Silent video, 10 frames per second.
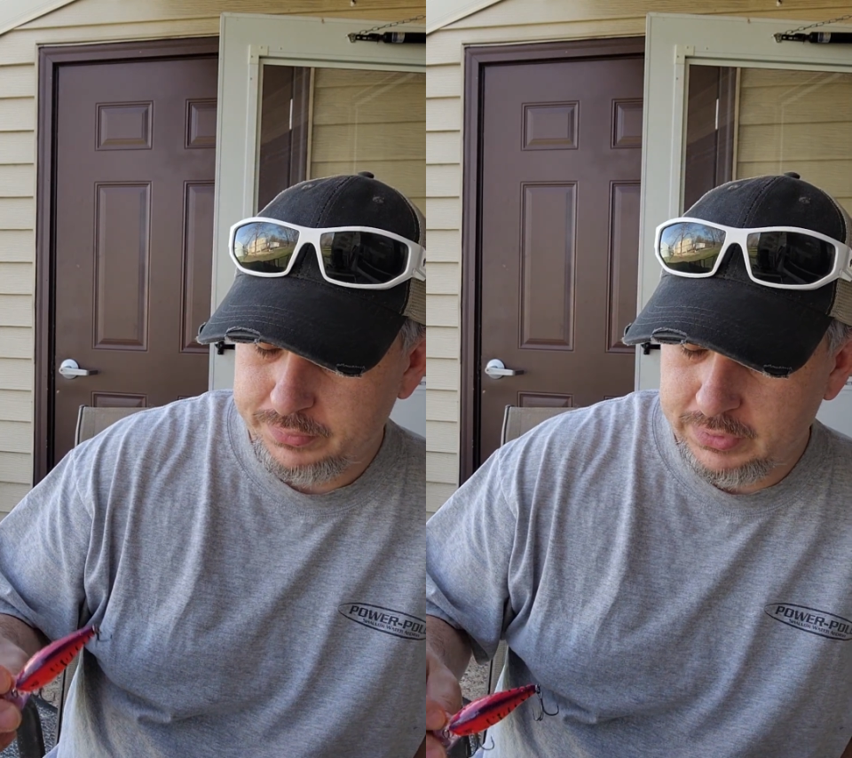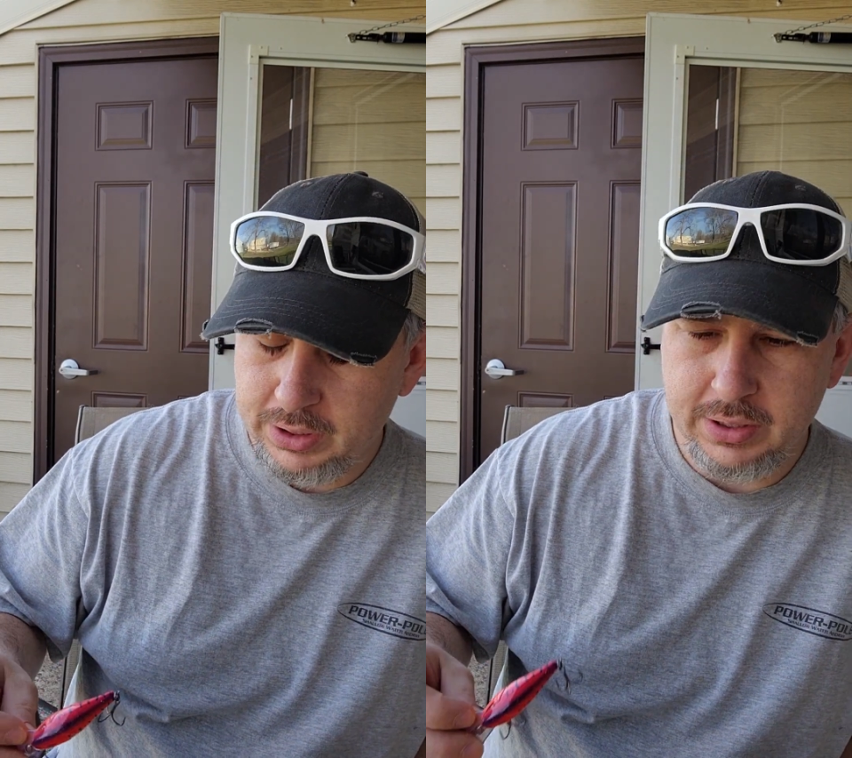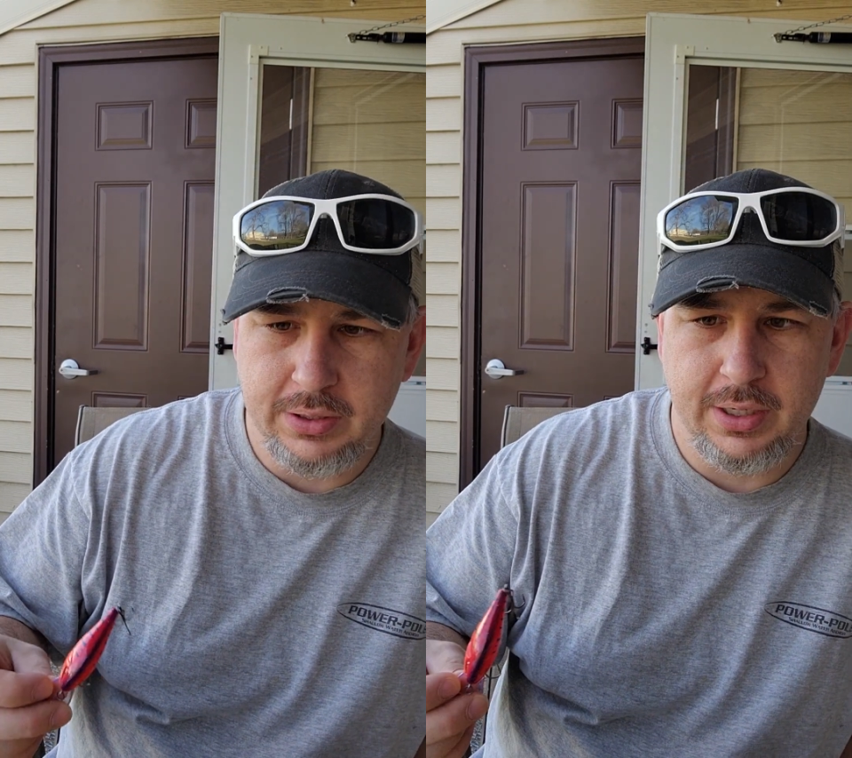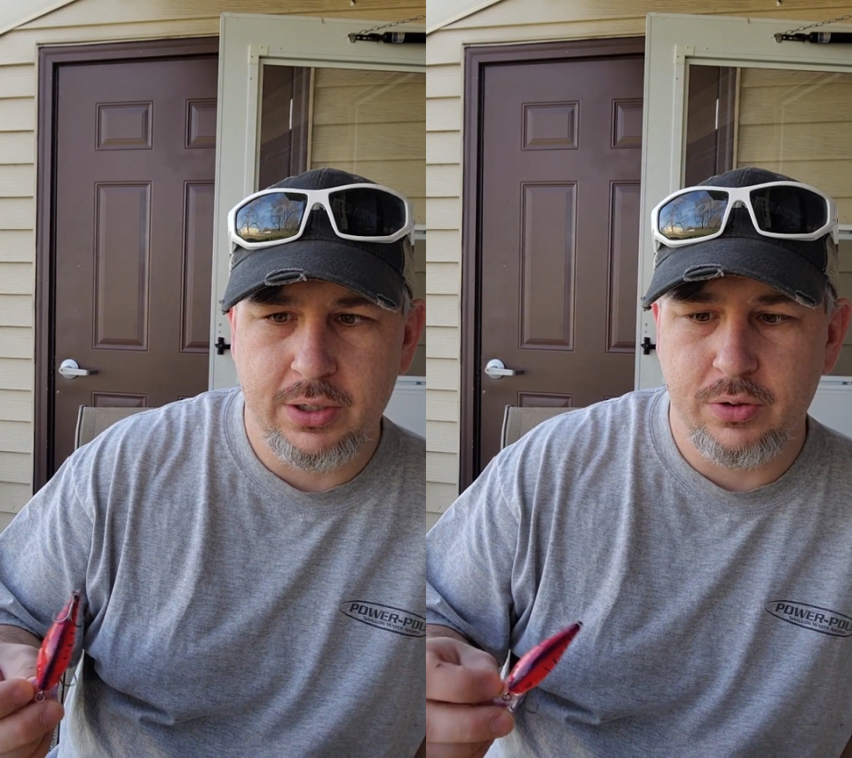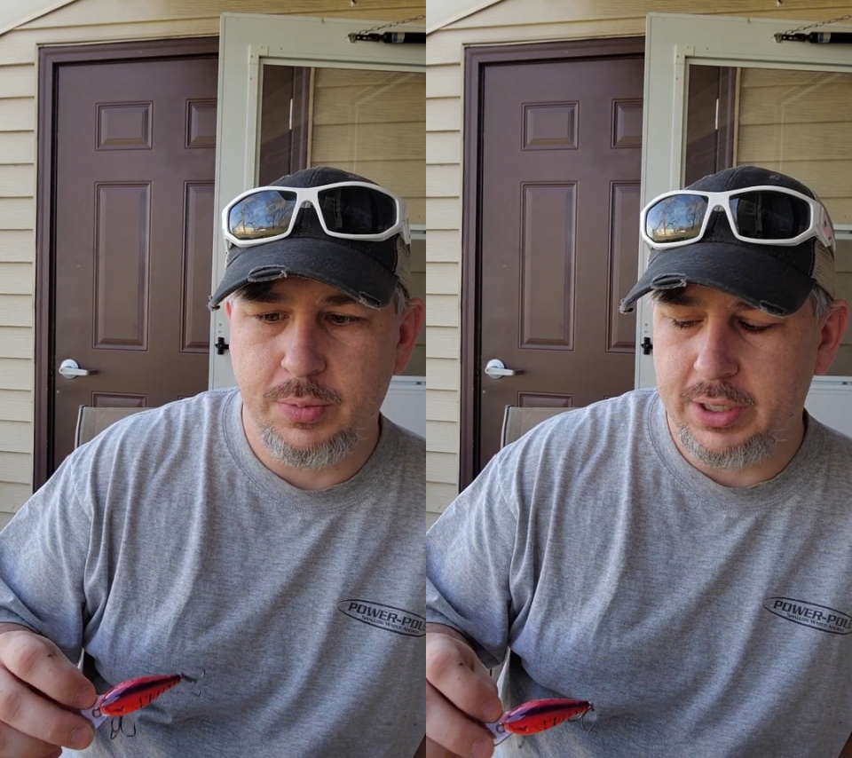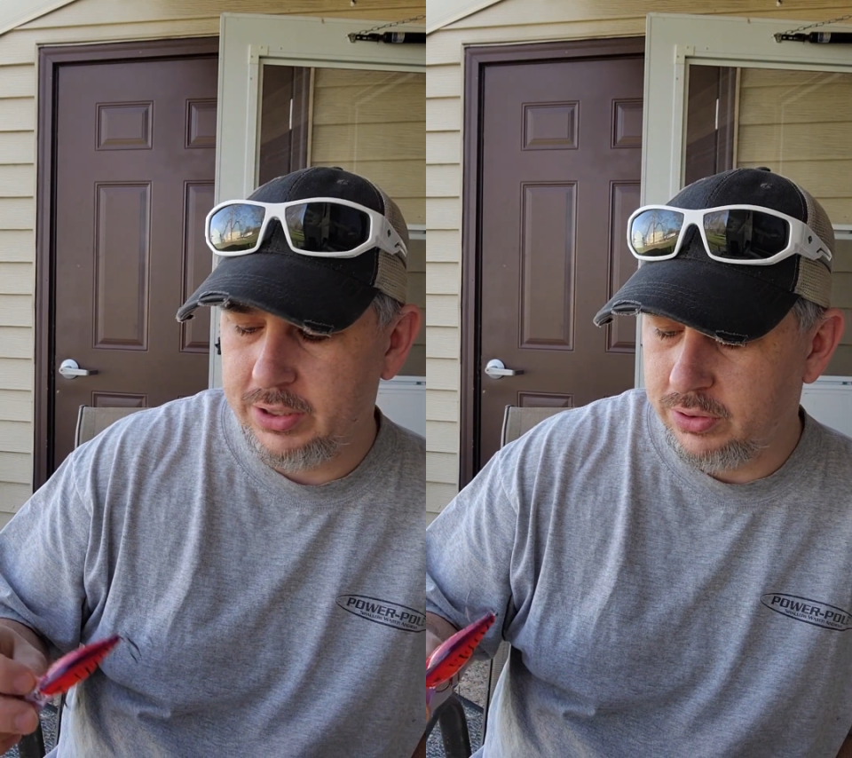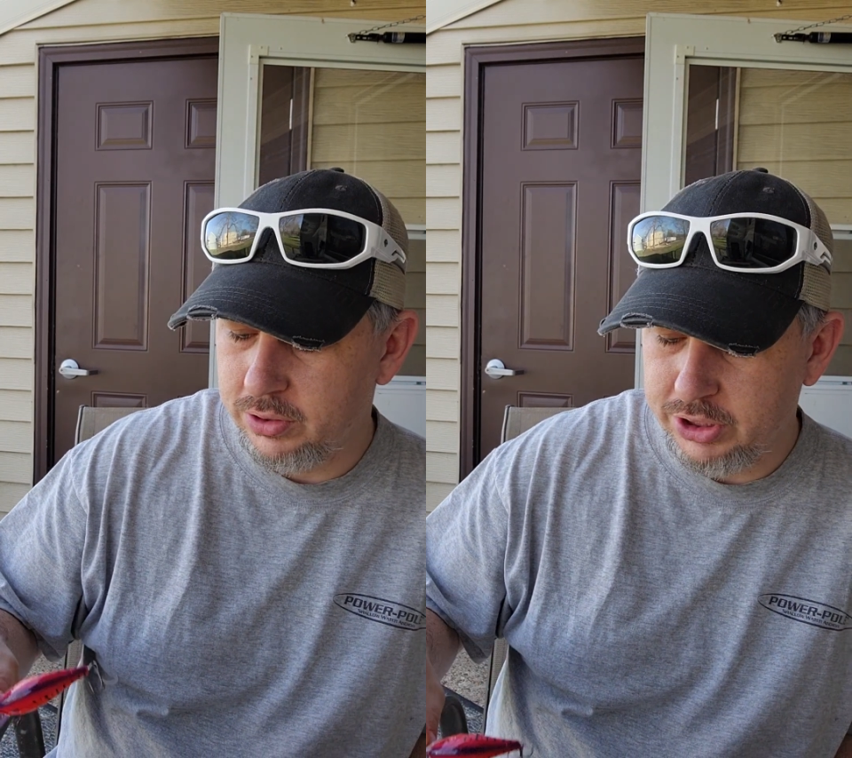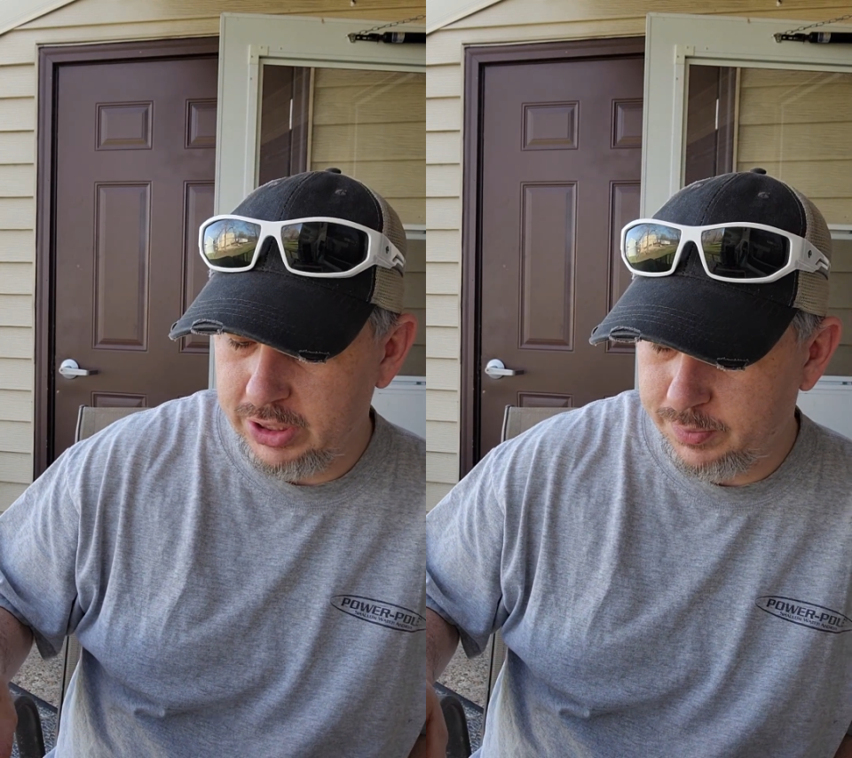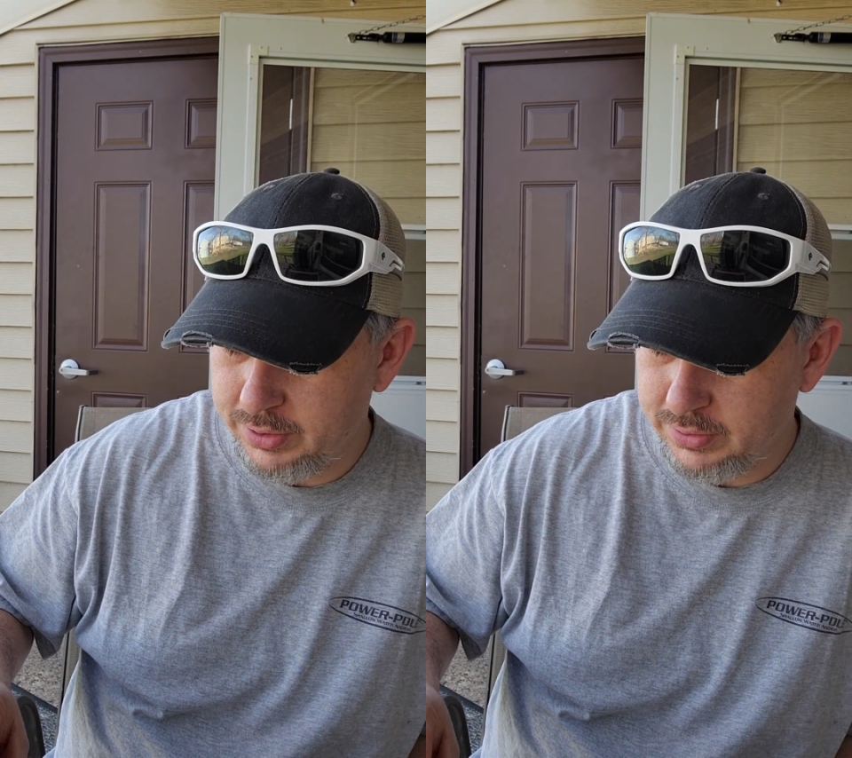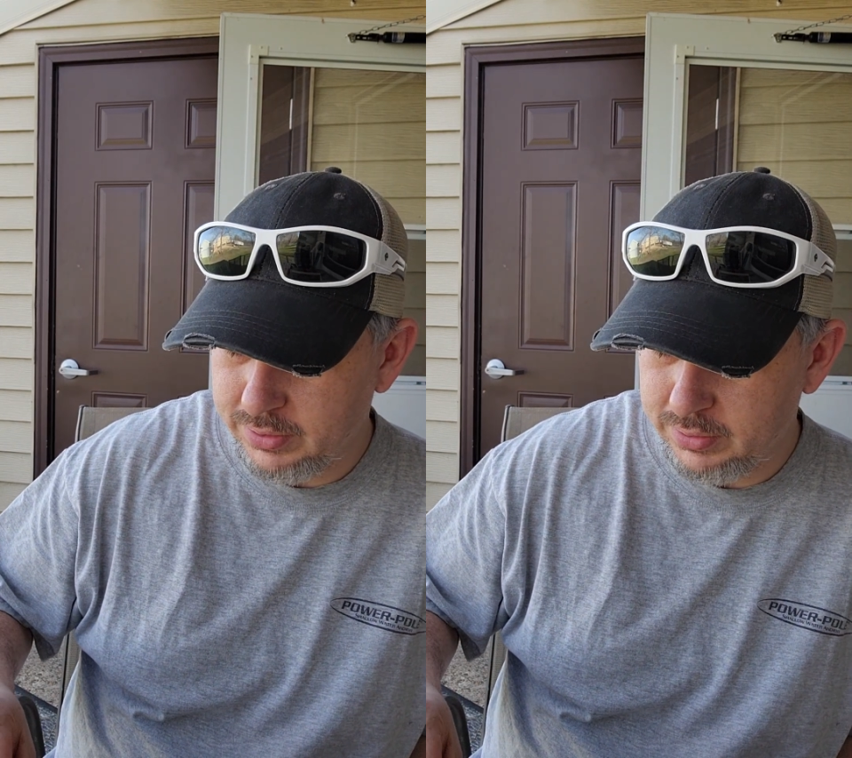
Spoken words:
lucky tackle box or a champions